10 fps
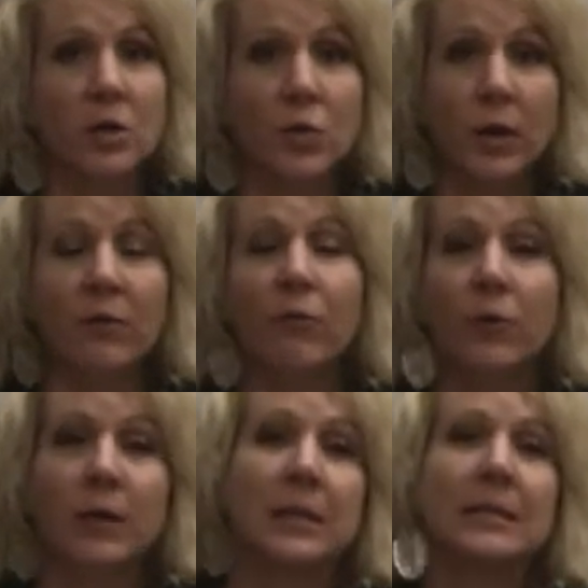
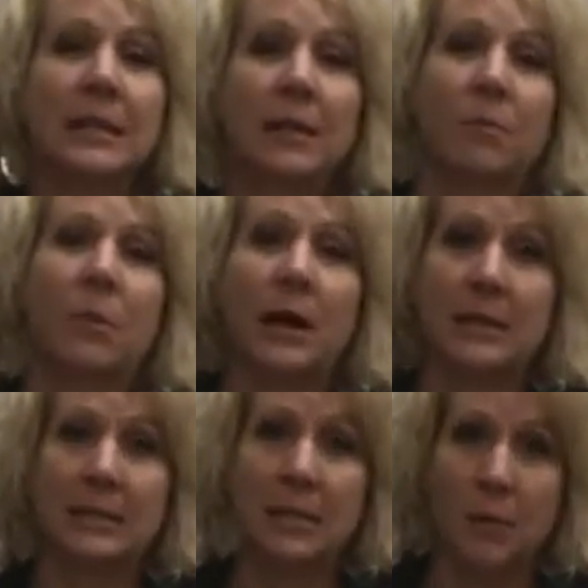24 is a
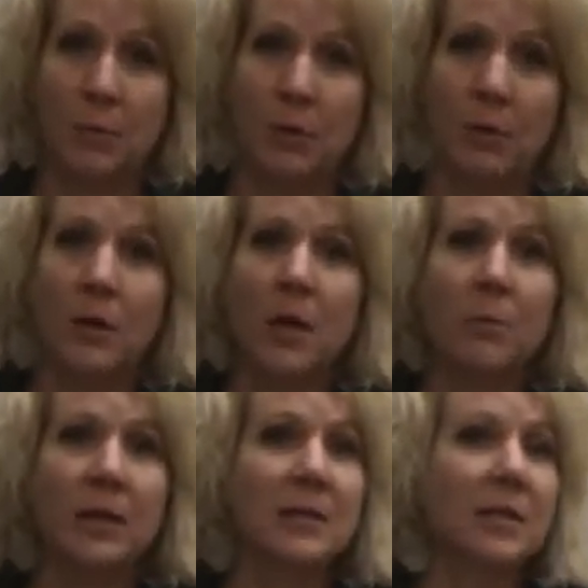composite number
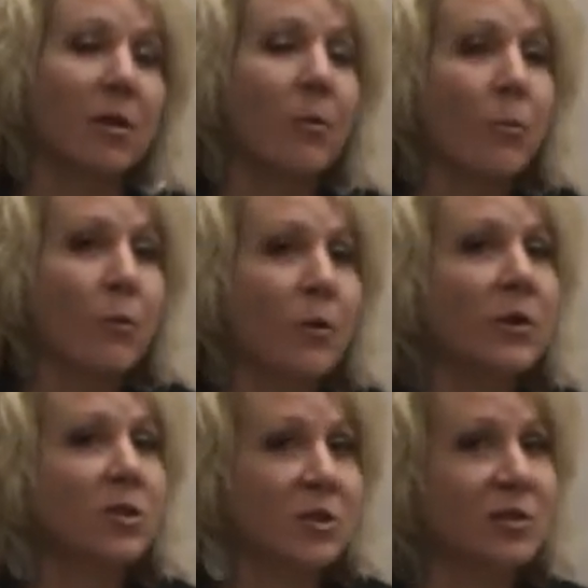because there are more
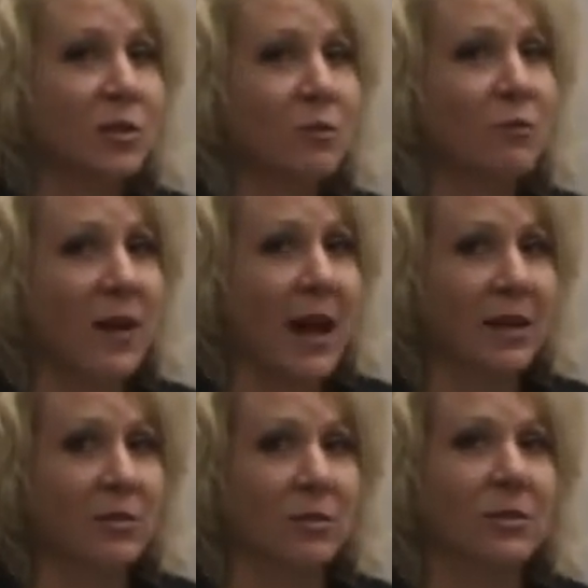than just two
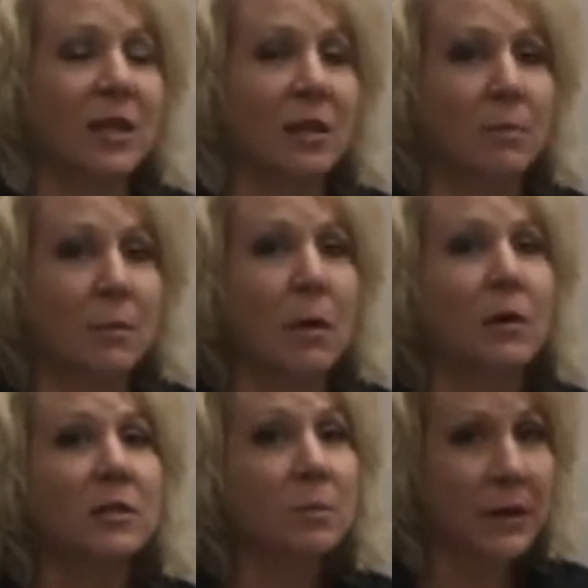factors that can be
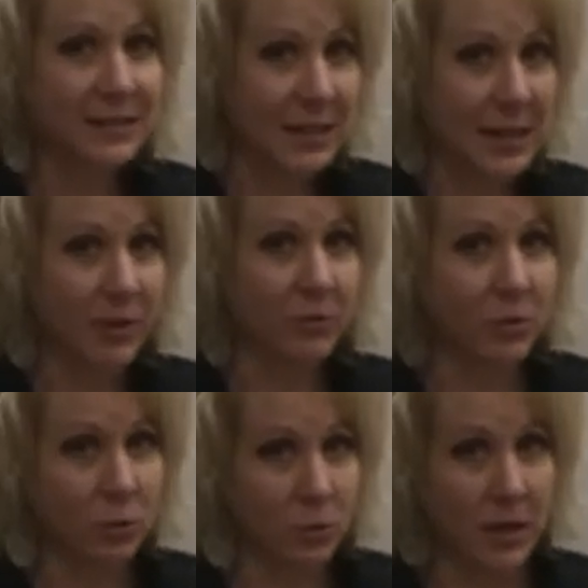multiplied together
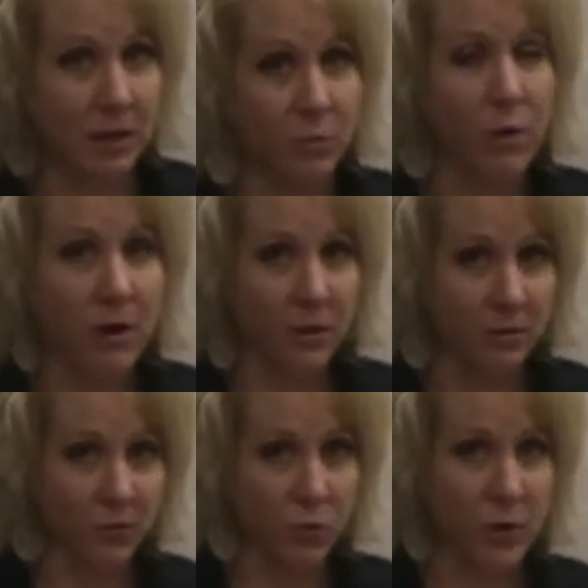to create the
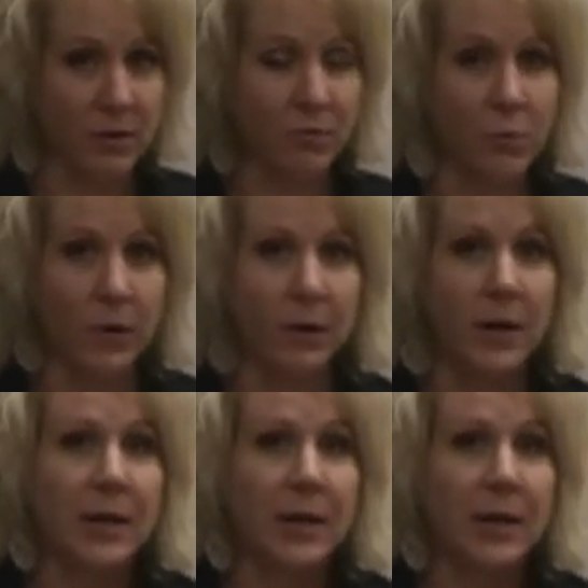product of 24.